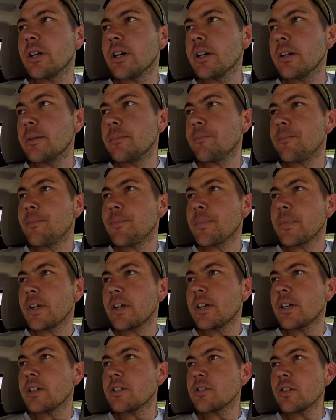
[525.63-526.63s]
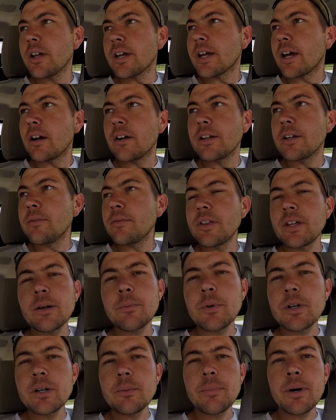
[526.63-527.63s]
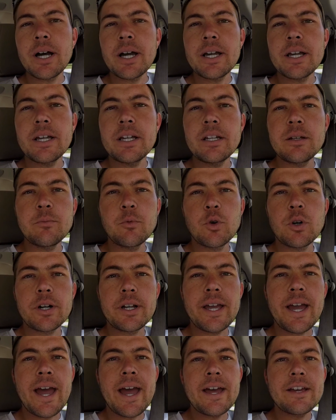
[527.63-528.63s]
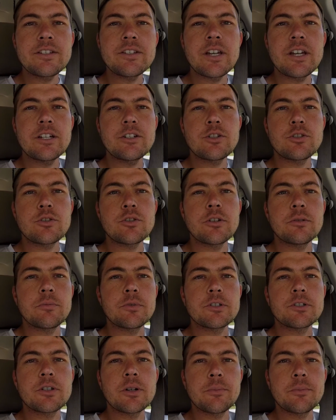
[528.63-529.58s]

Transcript: Um, so like I don't even think I'm gonna buy any more gas hedge trimmers.